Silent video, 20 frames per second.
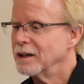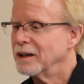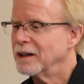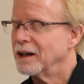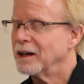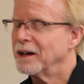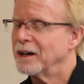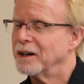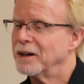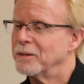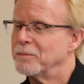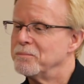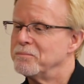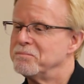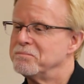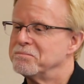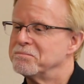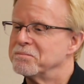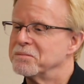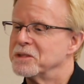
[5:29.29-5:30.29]

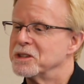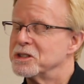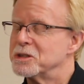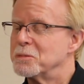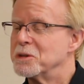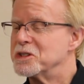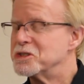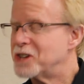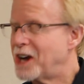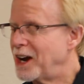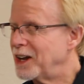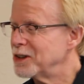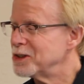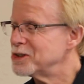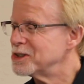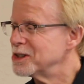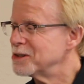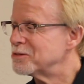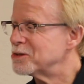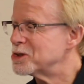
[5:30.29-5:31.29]
It's been
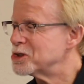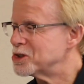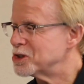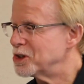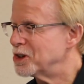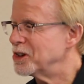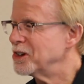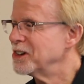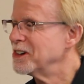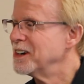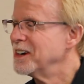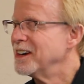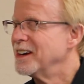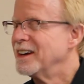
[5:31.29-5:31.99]
challenging for sure,